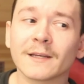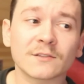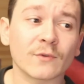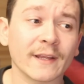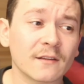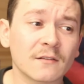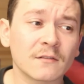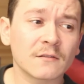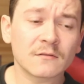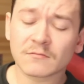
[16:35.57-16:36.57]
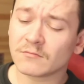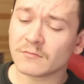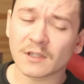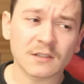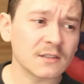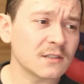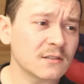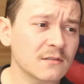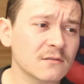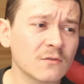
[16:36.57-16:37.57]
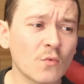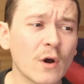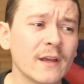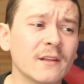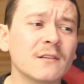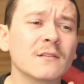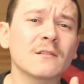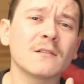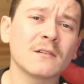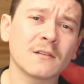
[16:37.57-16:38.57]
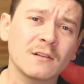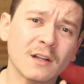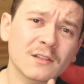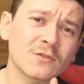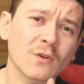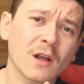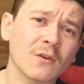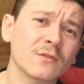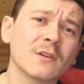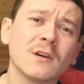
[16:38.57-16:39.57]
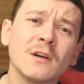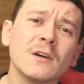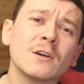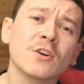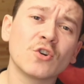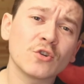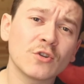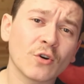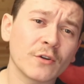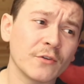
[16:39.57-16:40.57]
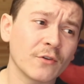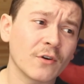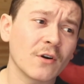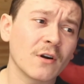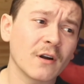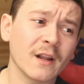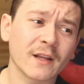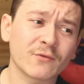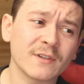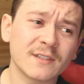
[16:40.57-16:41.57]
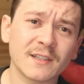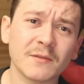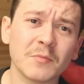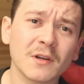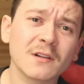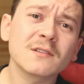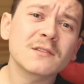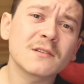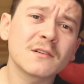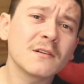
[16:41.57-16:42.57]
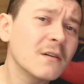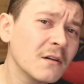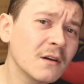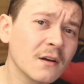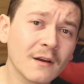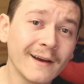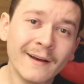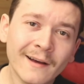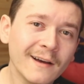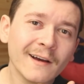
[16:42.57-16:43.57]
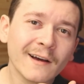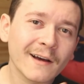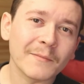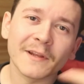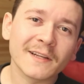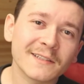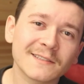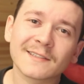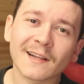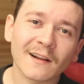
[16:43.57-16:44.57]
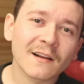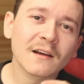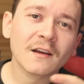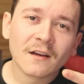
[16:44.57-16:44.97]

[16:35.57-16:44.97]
it's great because it's quiet, not so loud, good on your electricity bills. I mean, it's still